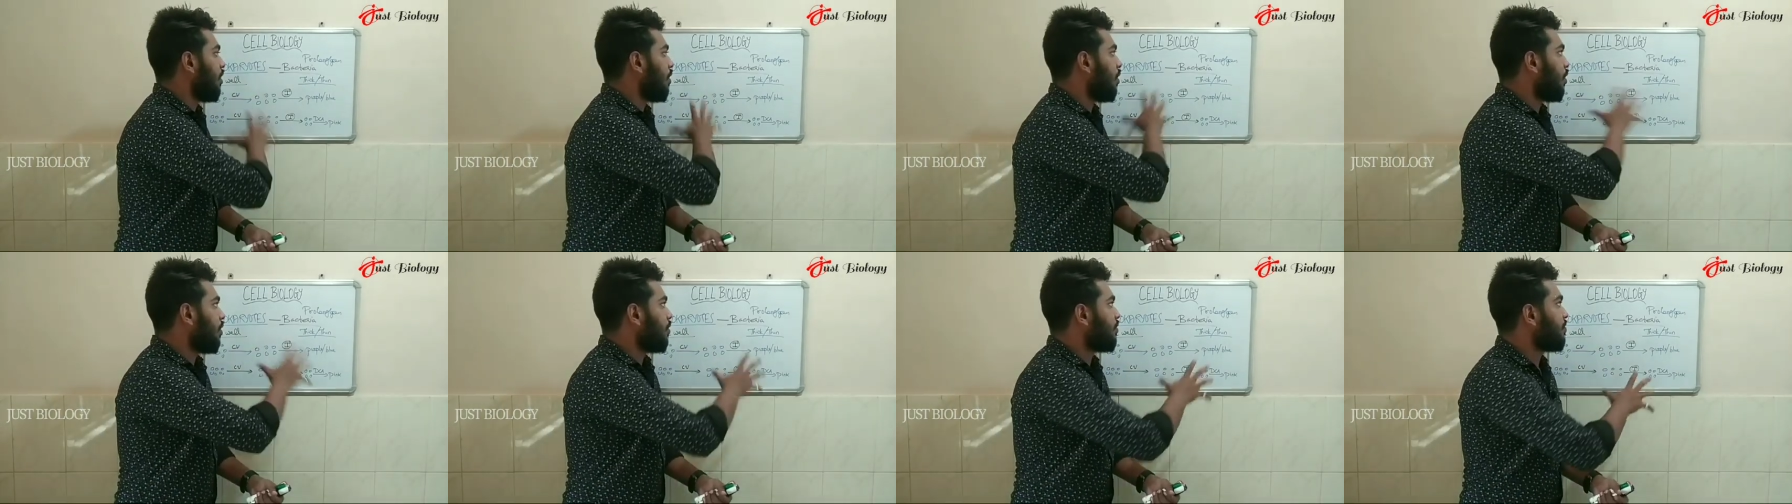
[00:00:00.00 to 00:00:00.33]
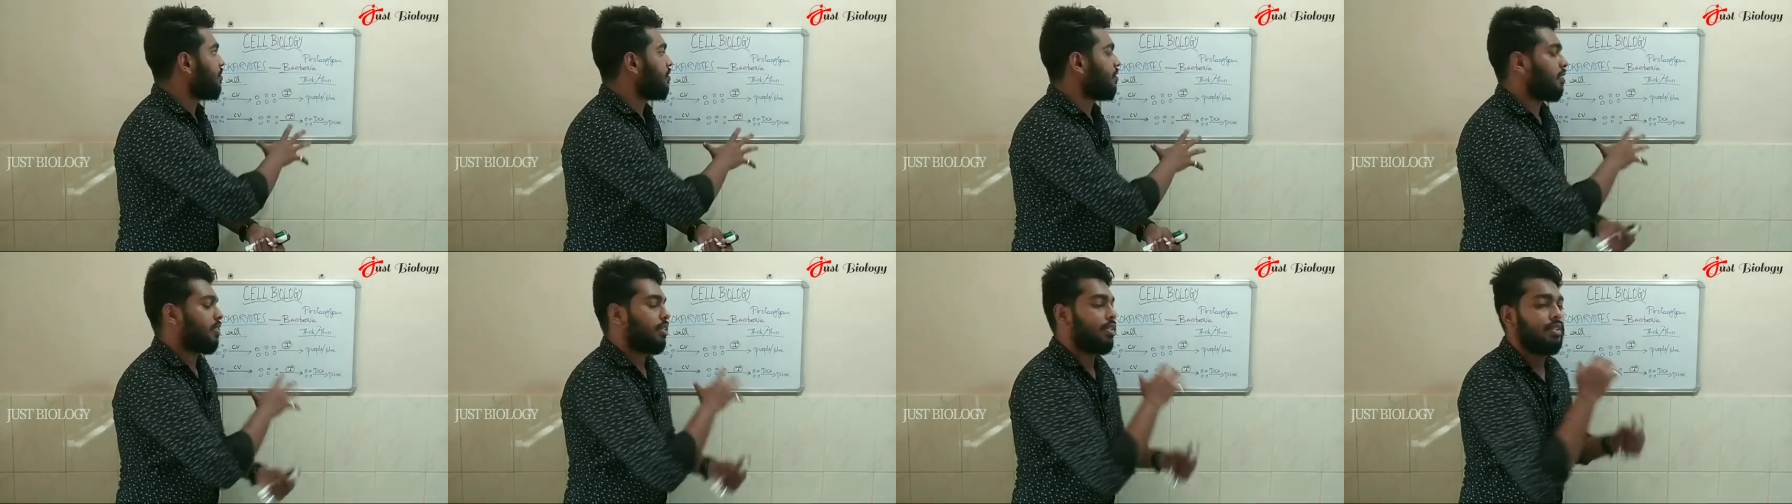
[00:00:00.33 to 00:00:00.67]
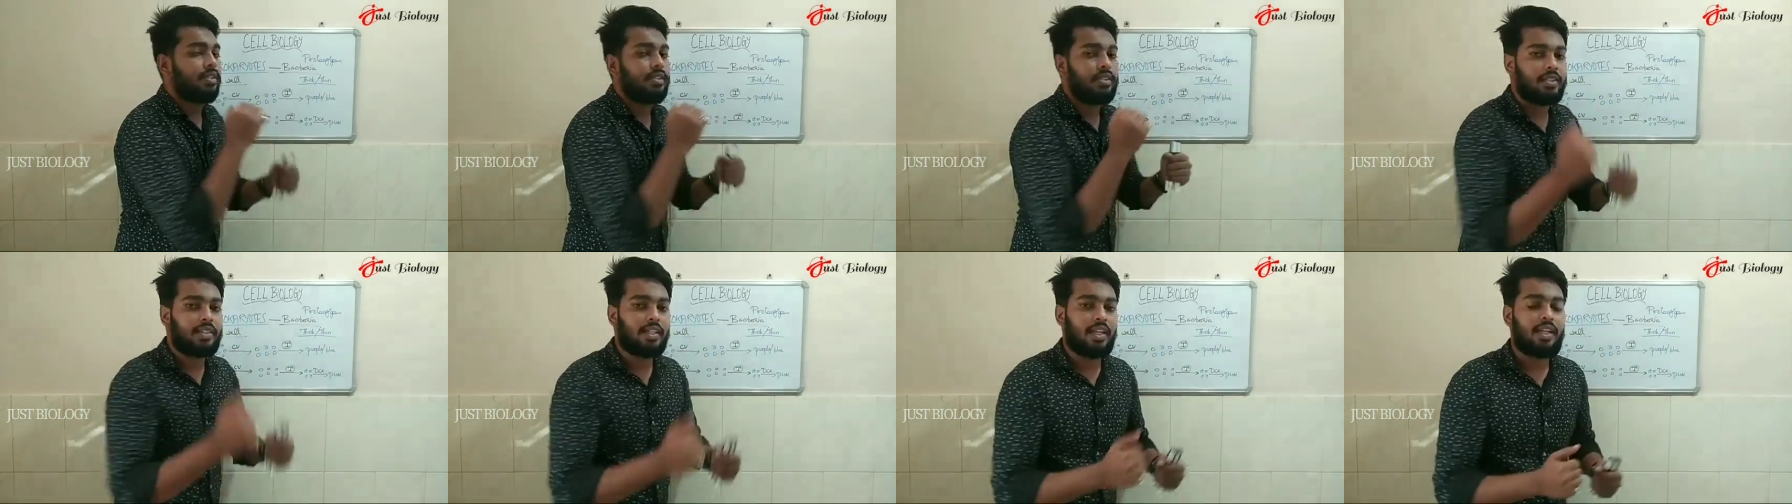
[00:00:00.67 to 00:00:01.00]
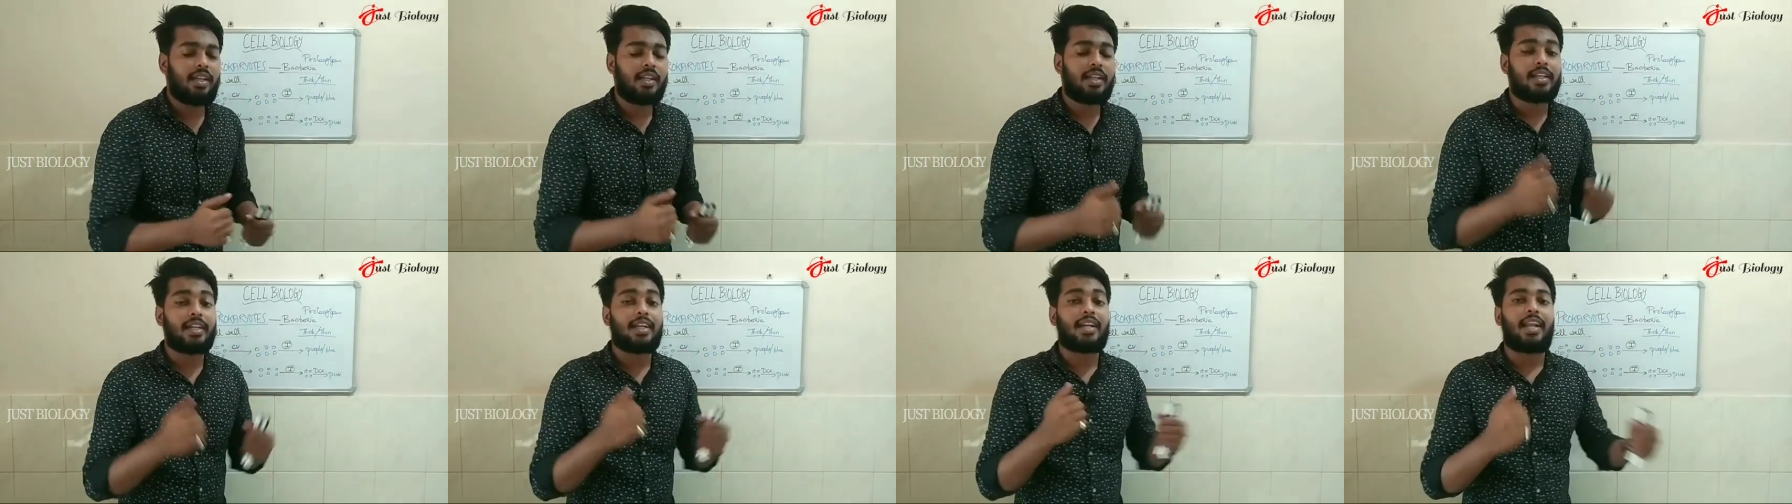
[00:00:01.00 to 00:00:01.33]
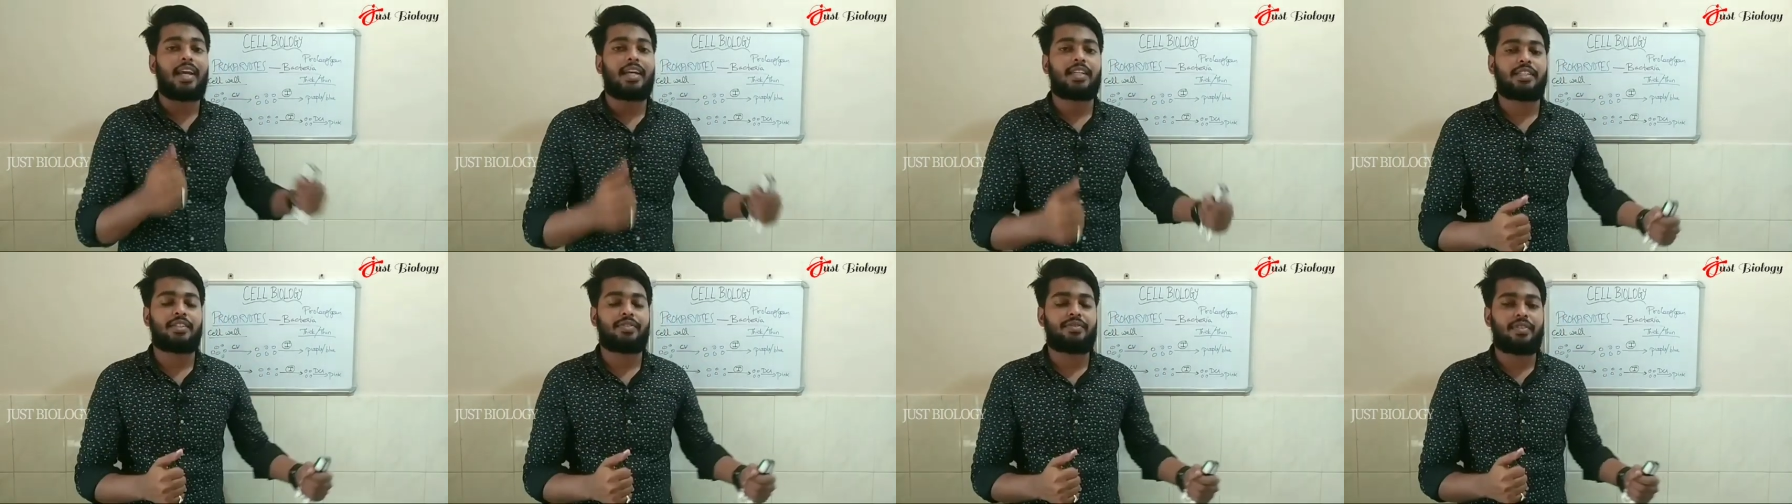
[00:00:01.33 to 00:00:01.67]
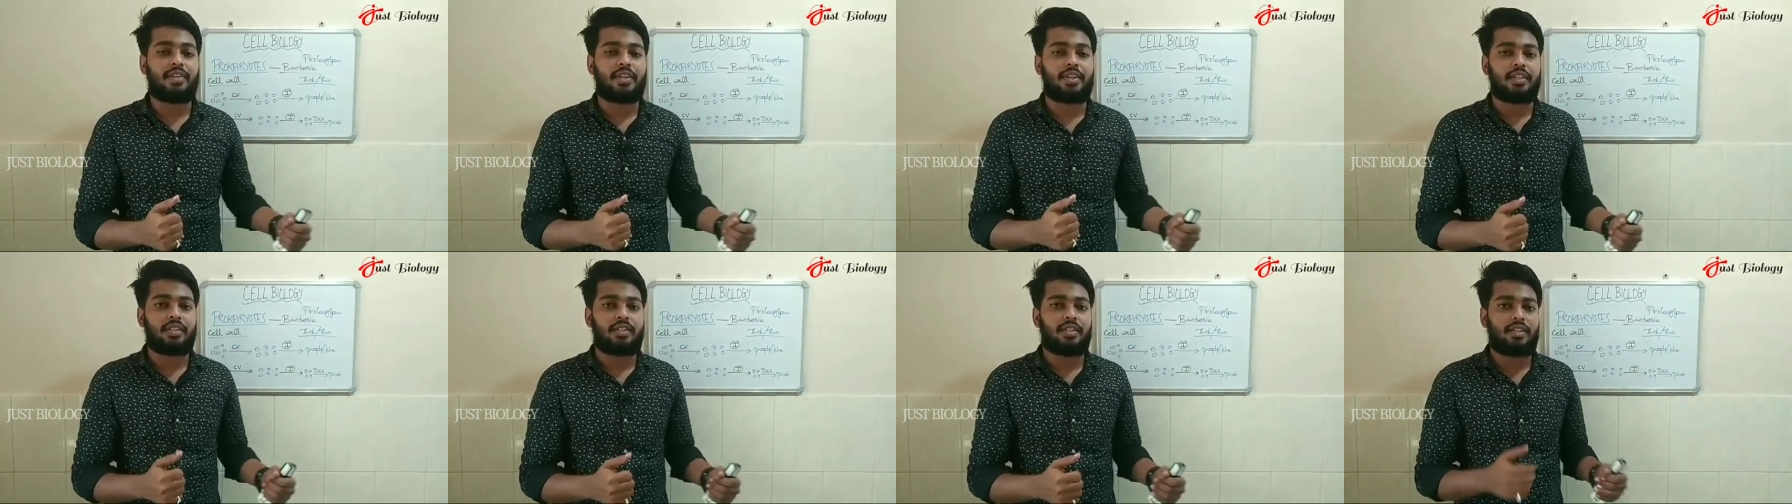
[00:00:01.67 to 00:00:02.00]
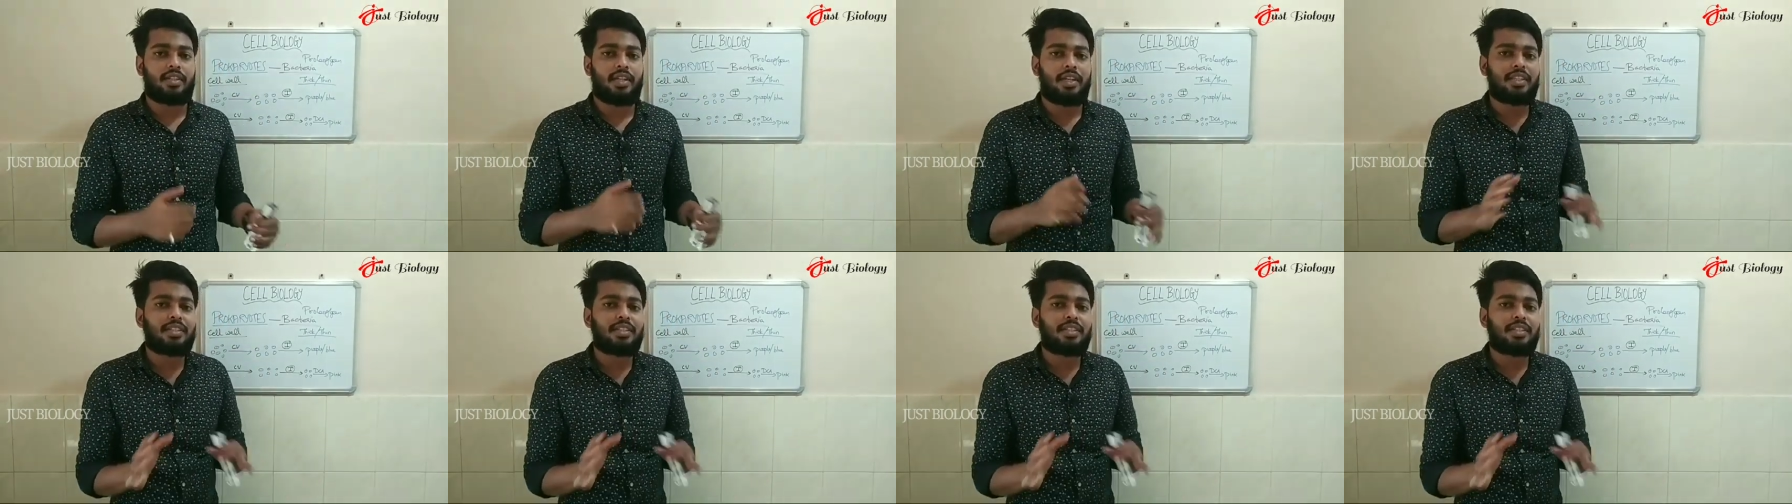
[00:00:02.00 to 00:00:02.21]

of cell classification,